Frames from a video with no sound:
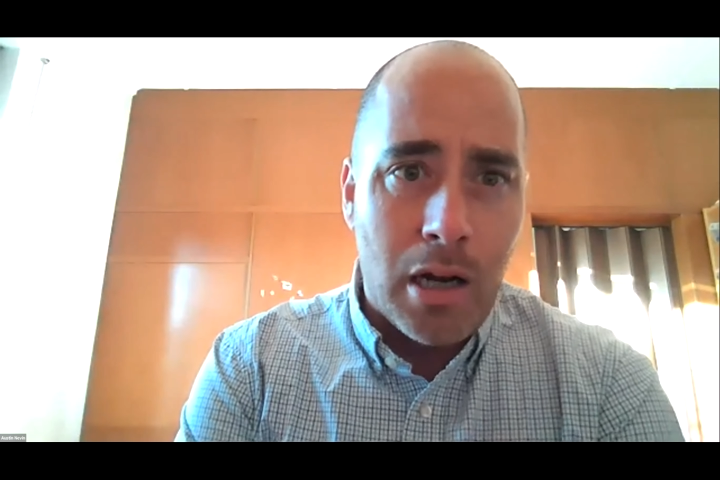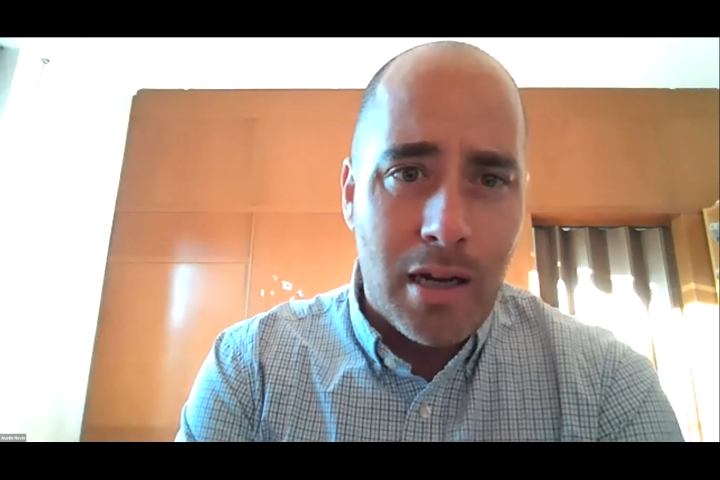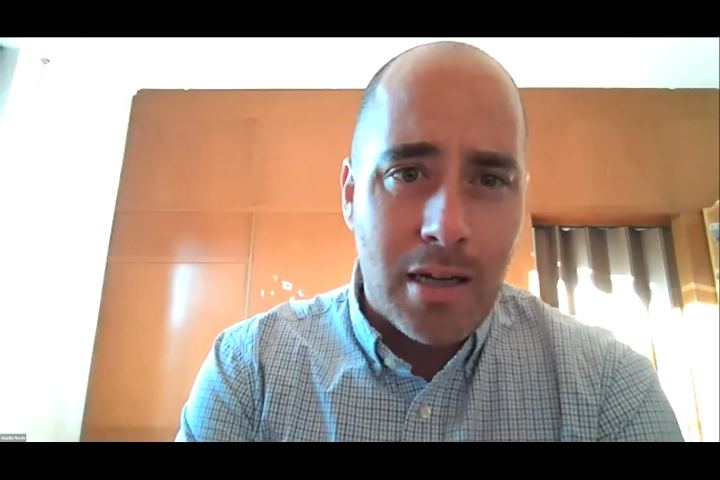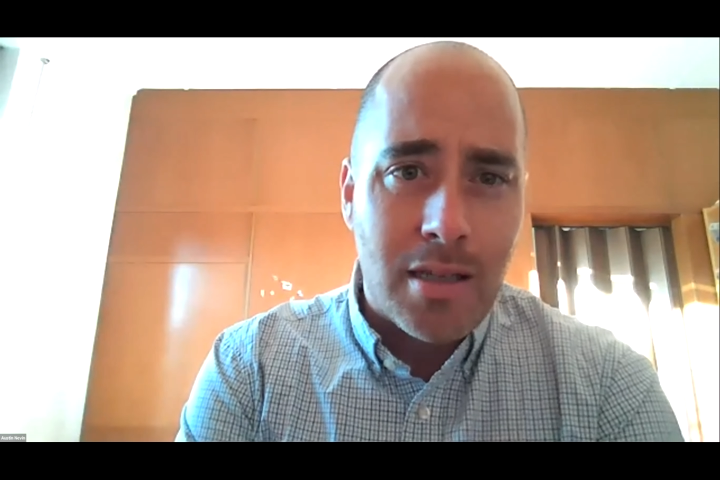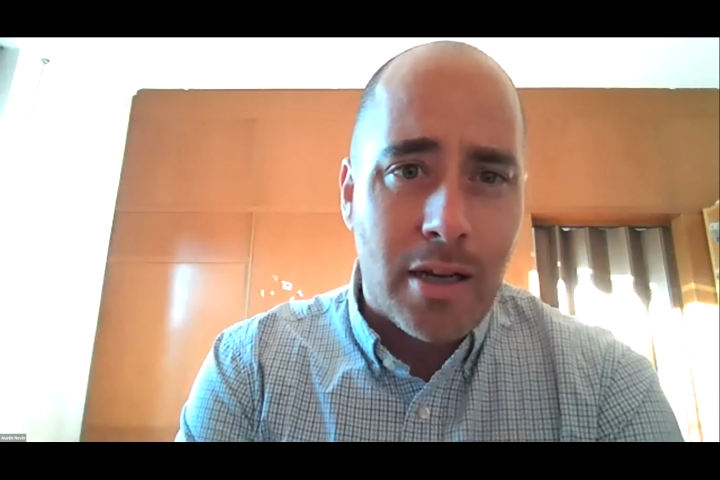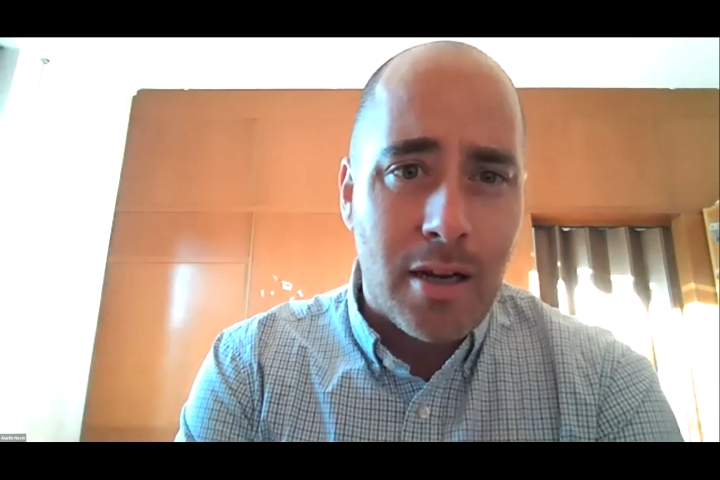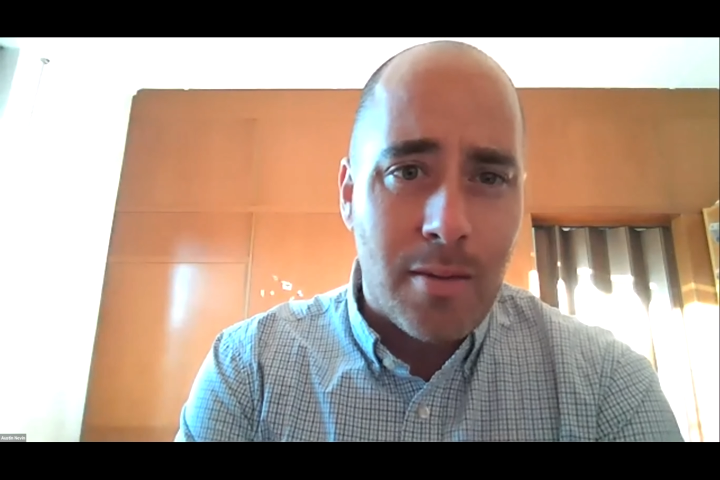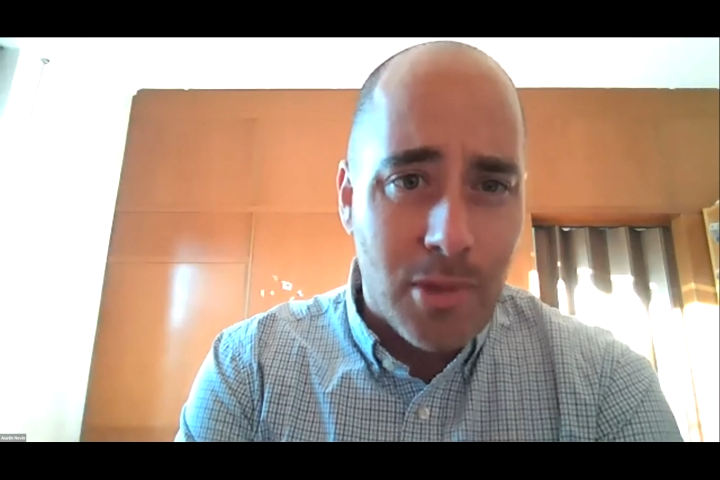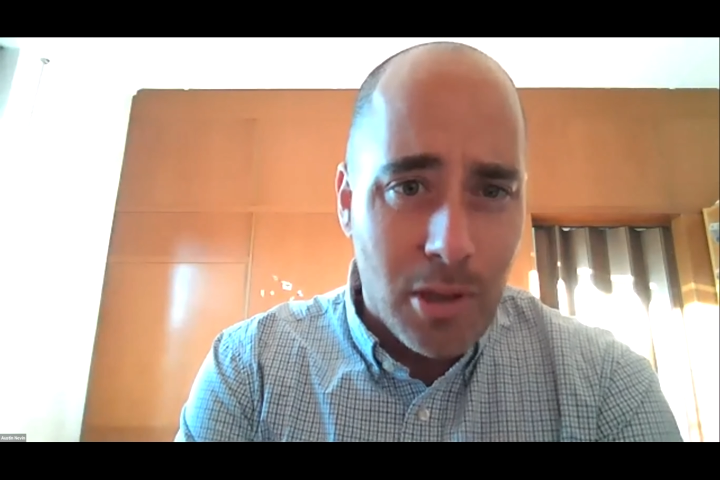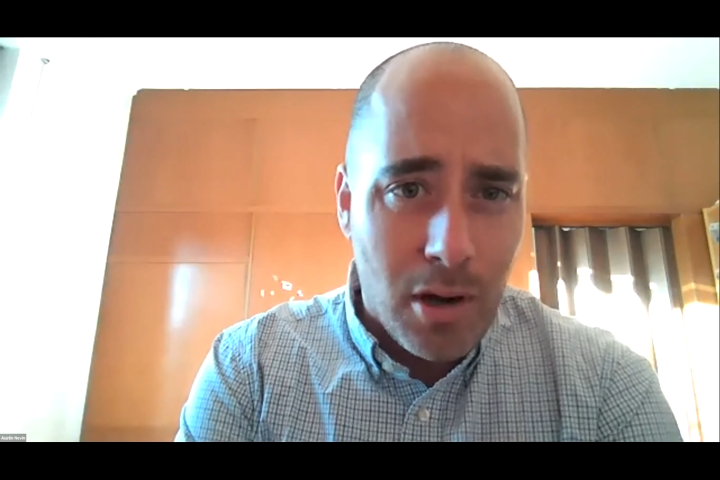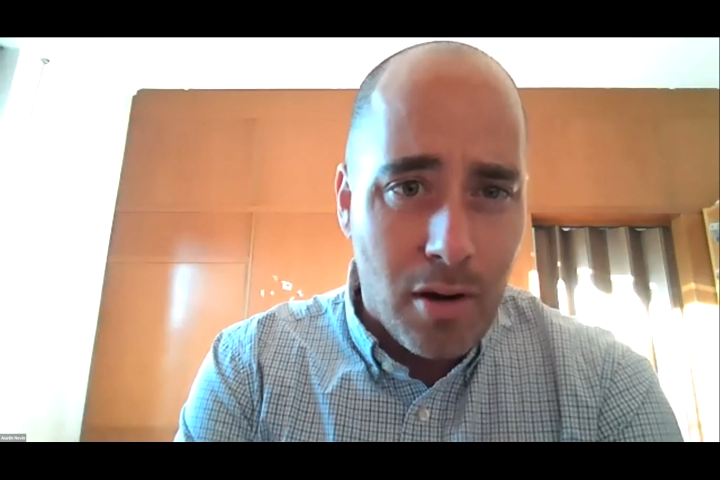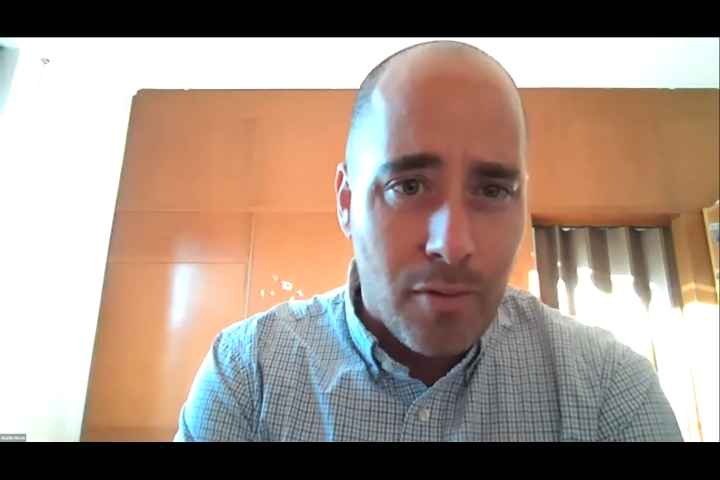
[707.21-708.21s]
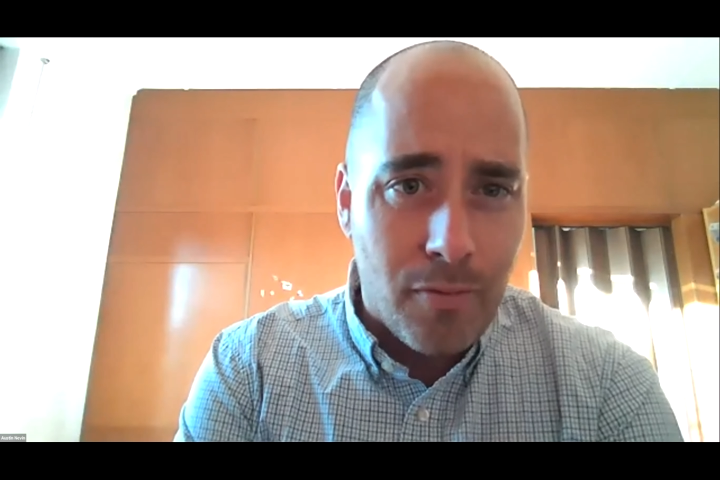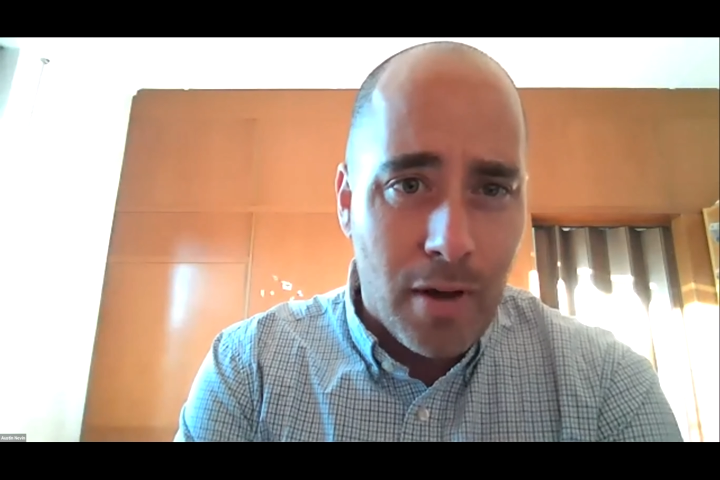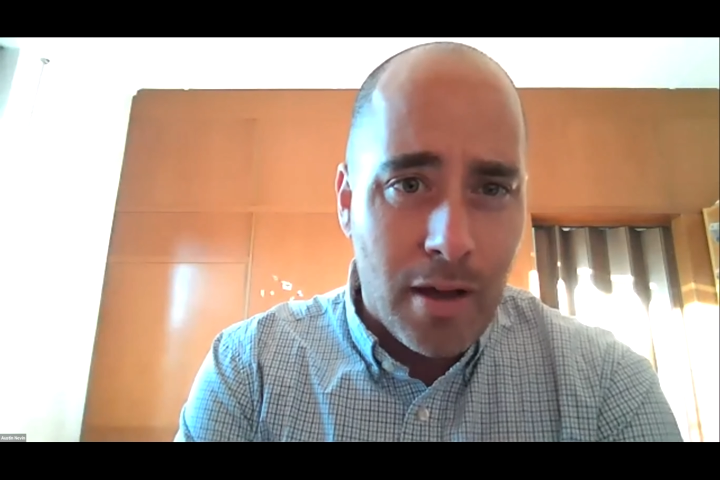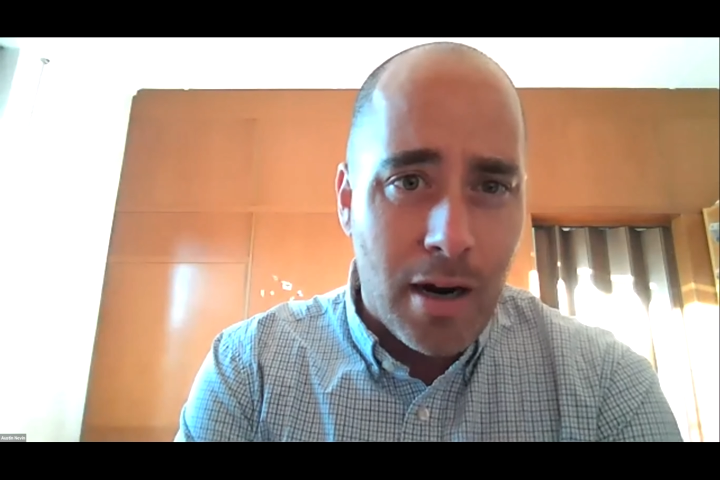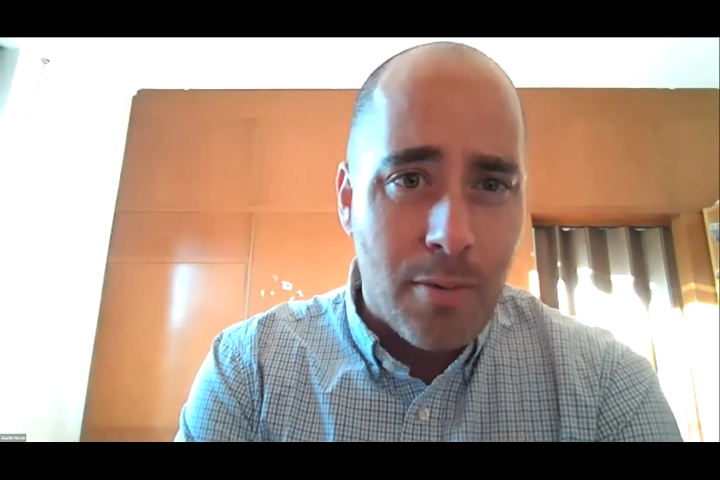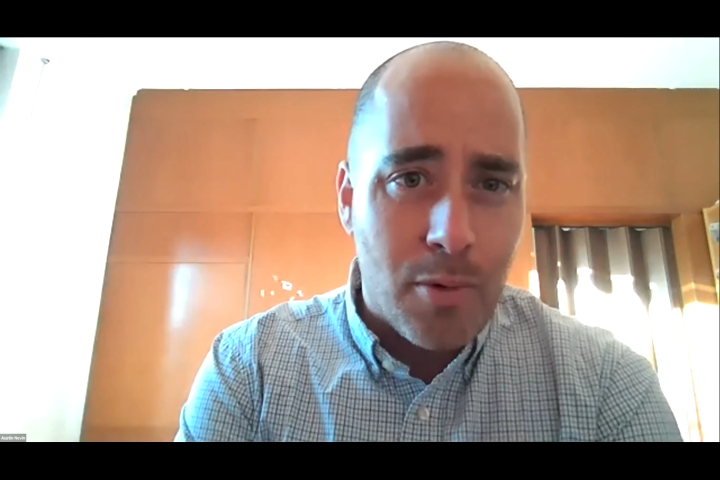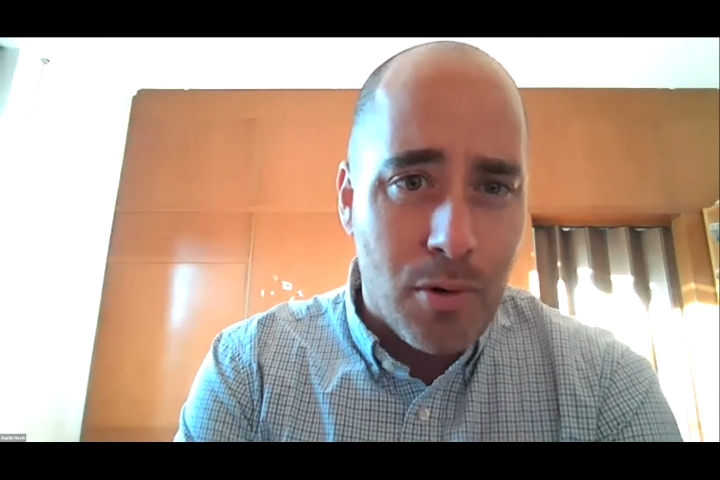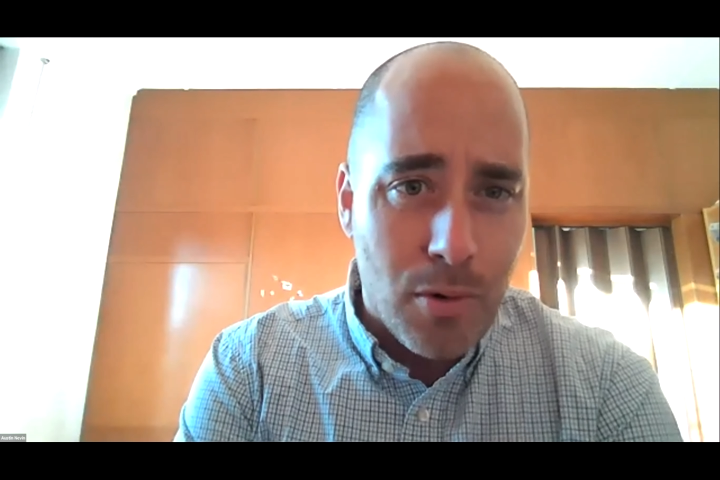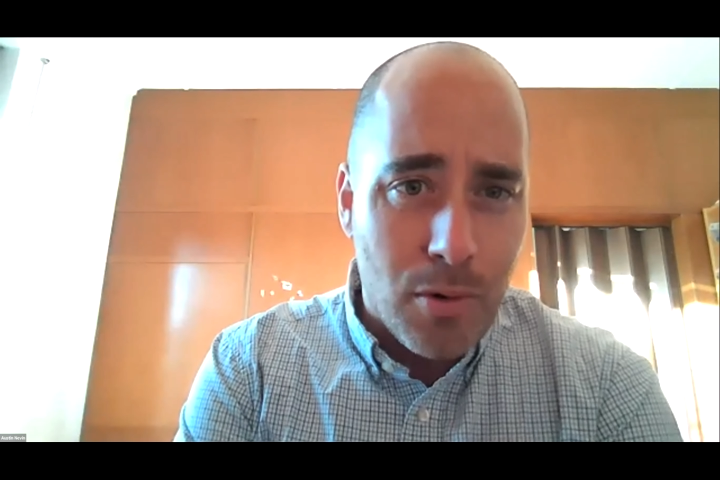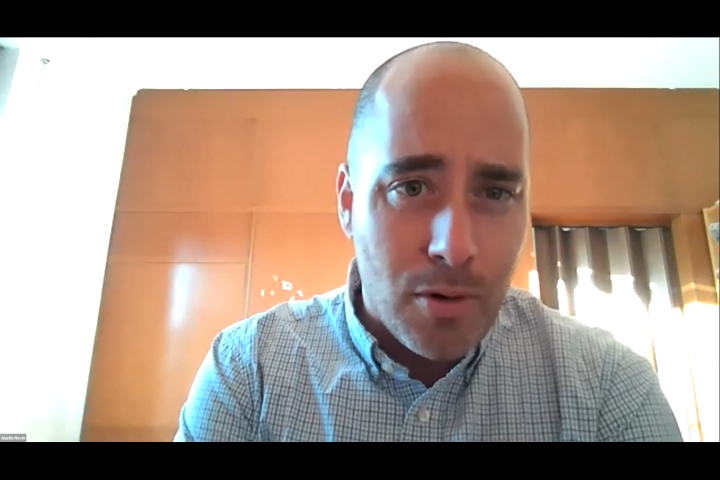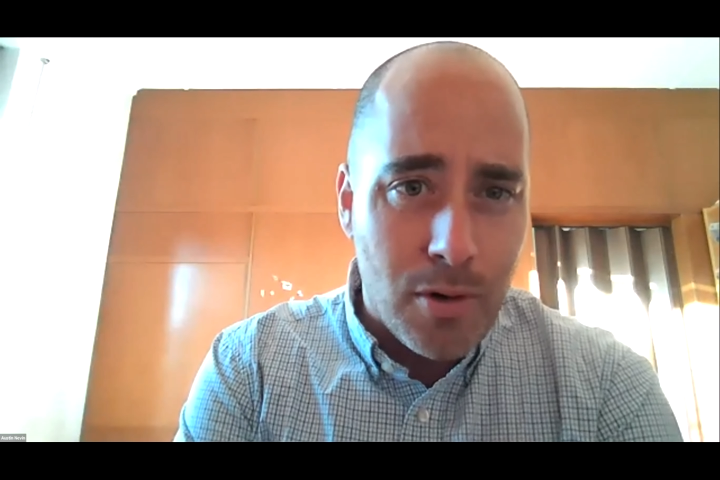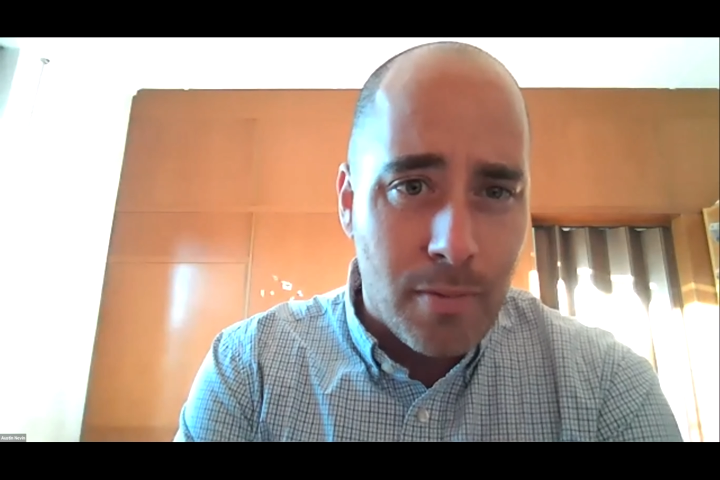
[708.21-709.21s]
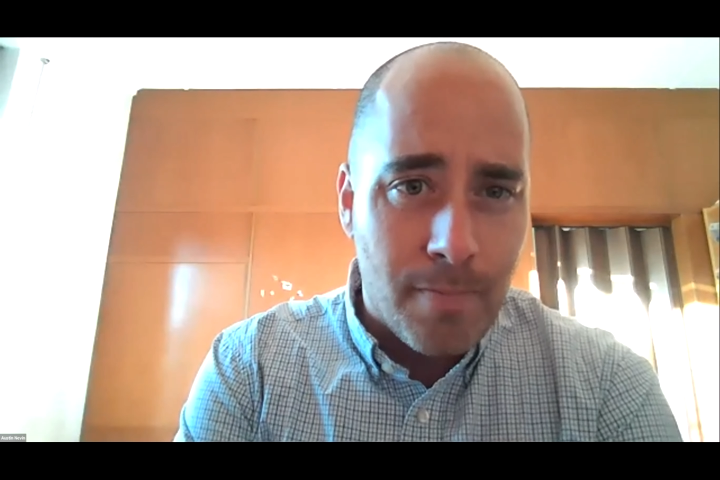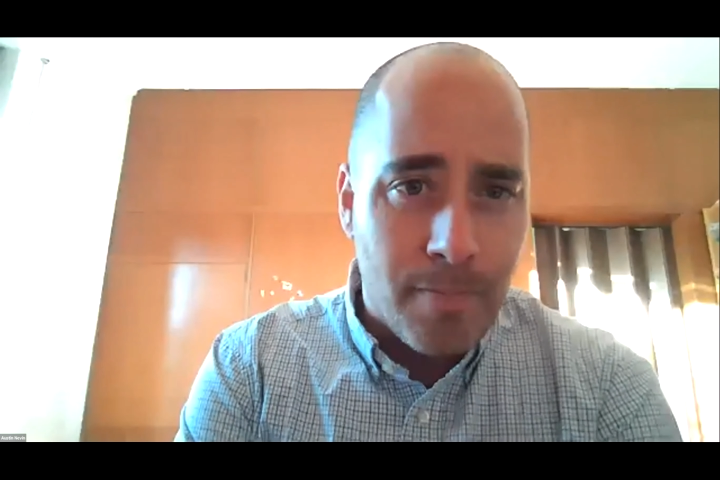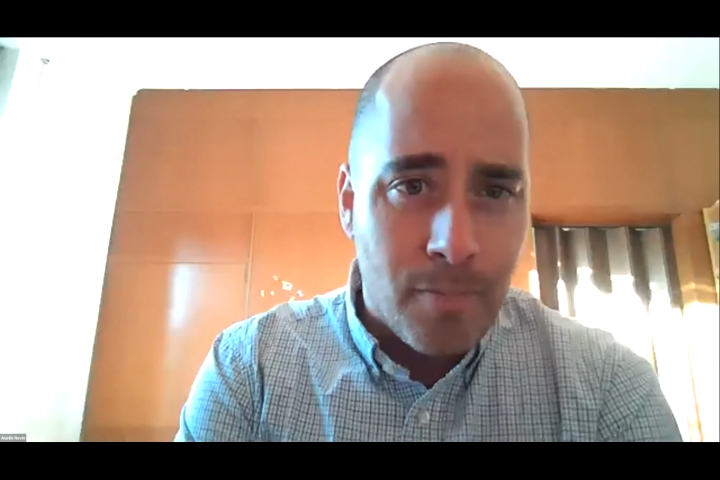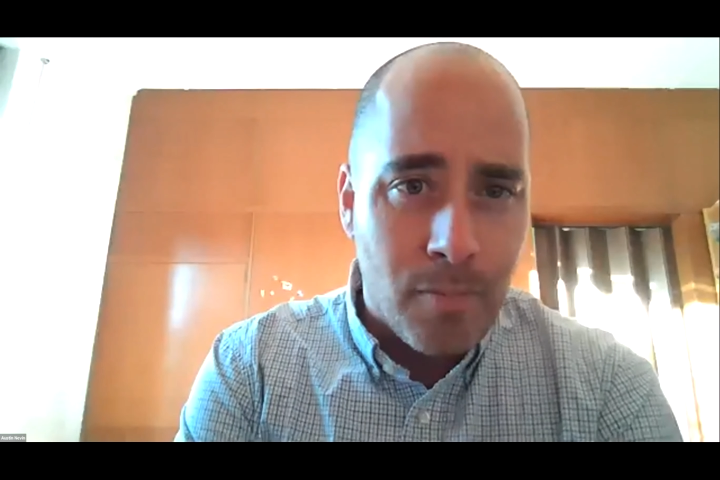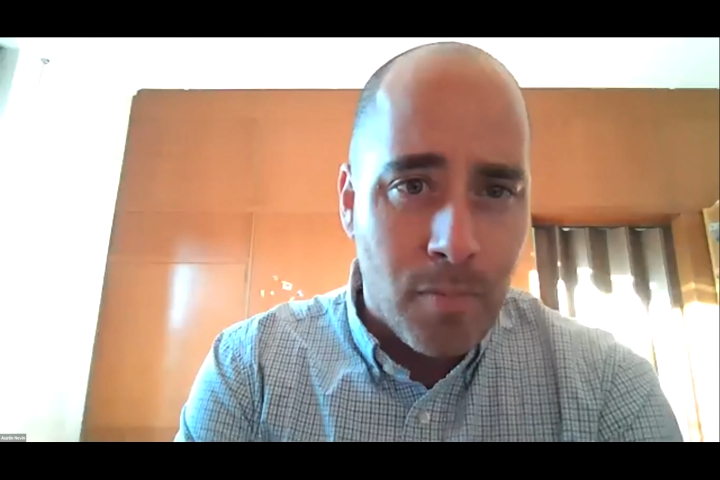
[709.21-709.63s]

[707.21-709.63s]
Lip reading: unless I observe and I record.